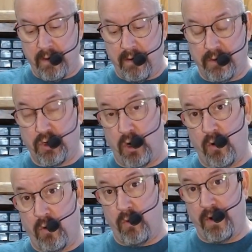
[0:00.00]

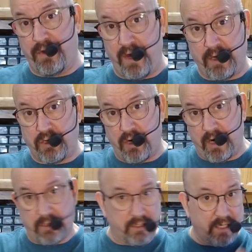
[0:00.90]
So with this, you
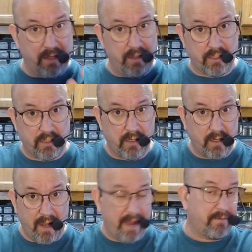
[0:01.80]
guys are seeing this
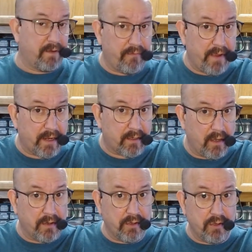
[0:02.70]
after the fact
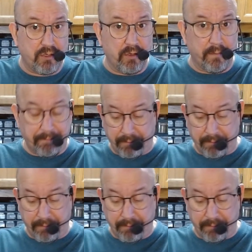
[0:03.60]
on YouTube.